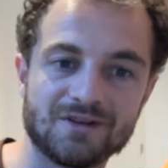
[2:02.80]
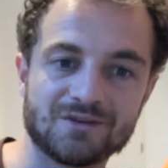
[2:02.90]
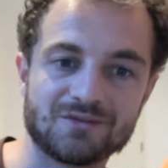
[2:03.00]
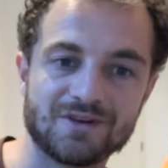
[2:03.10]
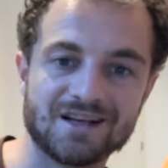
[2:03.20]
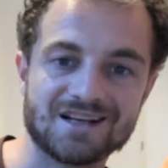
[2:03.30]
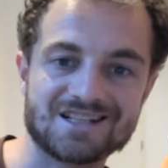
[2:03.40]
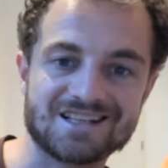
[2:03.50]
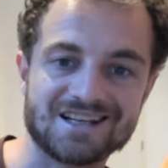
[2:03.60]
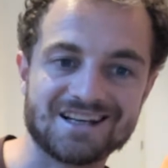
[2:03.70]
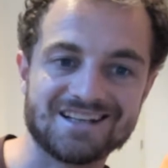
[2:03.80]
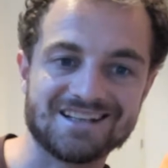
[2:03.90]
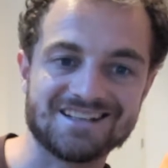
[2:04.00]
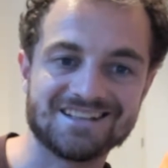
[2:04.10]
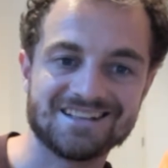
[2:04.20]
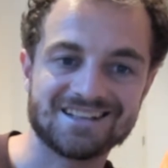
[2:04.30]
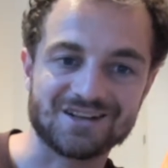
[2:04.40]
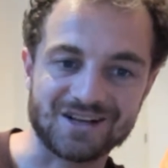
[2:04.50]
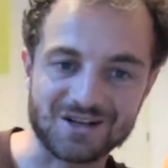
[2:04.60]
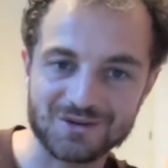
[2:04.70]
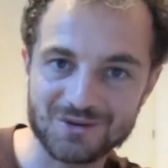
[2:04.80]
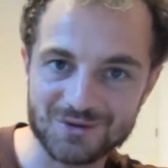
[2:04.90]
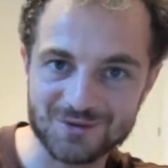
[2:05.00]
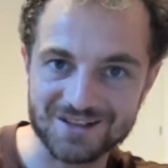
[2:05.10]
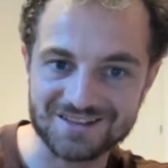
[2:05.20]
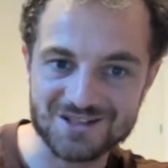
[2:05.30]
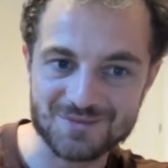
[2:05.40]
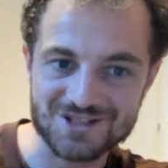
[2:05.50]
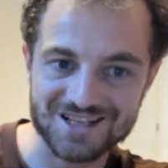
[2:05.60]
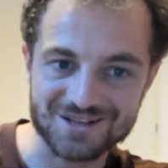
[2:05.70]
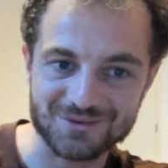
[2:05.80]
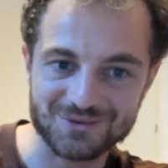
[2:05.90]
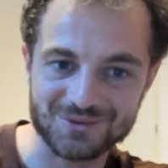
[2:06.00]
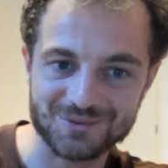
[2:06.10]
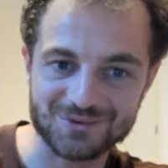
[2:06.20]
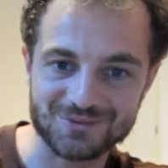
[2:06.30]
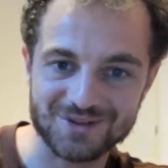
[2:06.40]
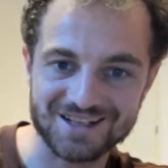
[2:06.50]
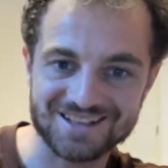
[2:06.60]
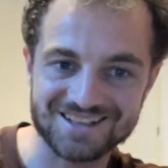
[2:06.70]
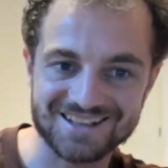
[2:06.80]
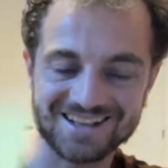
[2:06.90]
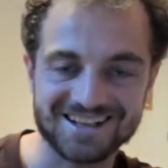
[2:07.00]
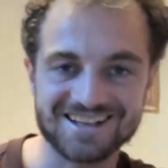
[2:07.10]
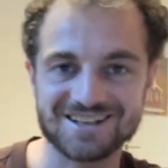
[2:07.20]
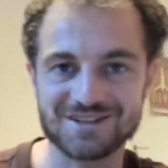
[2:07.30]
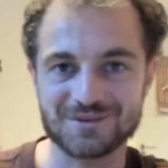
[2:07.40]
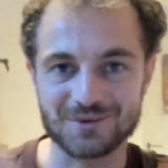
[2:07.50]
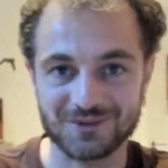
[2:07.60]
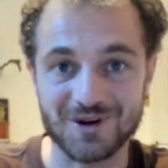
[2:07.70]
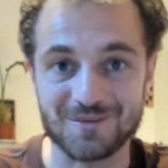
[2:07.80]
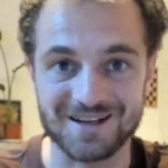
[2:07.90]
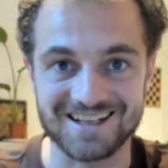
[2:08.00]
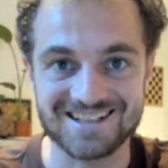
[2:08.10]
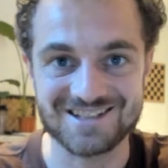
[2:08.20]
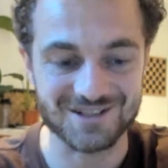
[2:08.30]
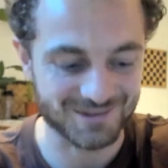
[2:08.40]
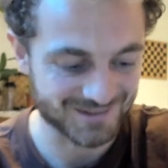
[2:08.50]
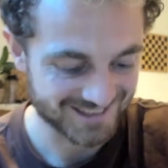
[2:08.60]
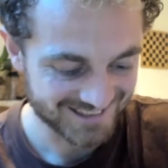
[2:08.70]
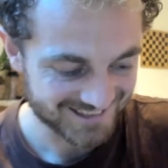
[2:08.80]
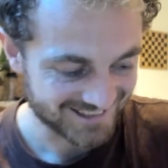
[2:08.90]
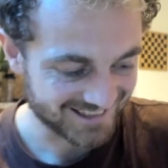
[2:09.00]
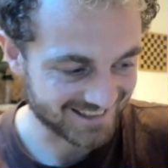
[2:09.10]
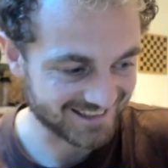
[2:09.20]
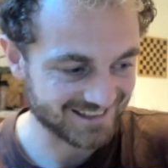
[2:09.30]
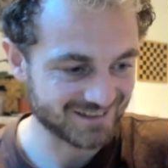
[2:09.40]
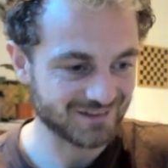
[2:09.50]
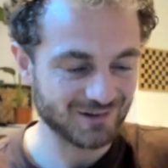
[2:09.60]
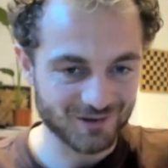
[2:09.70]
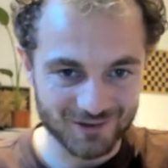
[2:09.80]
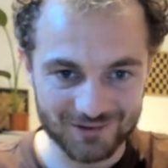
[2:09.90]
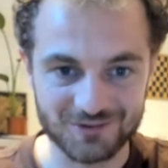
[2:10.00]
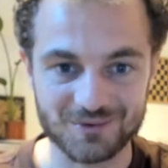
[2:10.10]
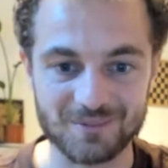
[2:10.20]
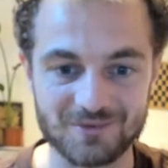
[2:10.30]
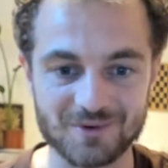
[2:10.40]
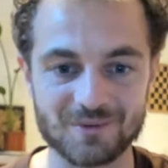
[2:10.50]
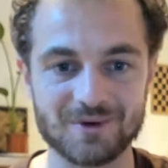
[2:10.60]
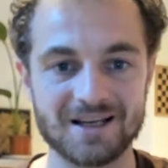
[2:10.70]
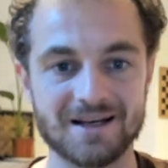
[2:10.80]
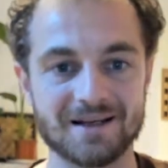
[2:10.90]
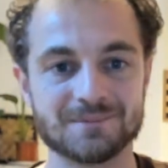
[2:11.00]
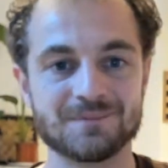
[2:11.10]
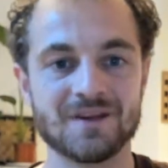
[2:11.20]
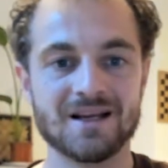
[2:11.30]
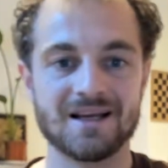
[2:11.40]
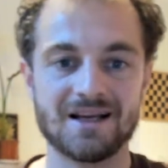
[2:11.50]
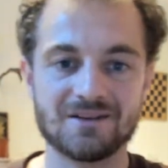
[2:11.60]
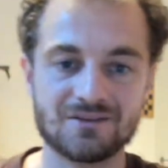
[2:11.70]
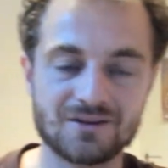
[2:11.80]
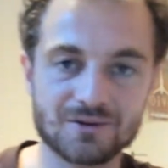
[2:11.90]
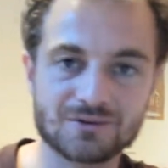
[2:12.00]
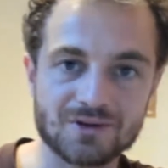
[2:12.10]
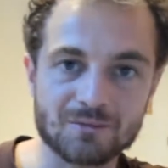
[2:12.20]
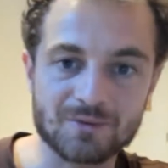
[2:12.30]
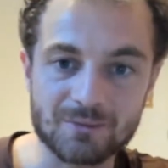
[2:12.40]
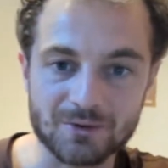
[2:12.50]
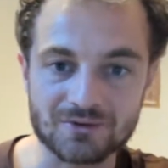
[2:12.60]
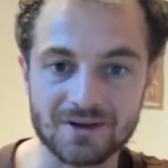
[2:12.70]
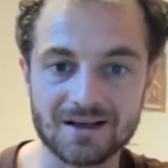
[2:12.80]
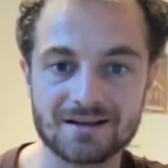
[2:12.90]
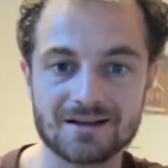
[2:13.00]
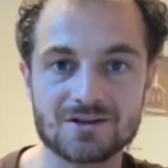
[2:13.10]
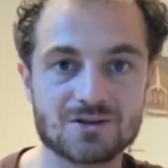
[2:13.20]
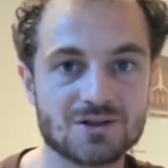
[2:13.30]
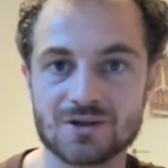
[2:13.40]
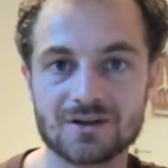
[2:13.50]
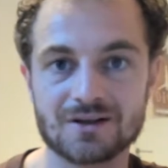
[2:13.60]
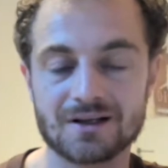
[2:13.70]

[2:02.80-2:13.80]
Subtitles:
of Finglish that I did. Now I knew that this mistake was coming, so I learned the script from the beginning. And still, some people say that you shouldn't.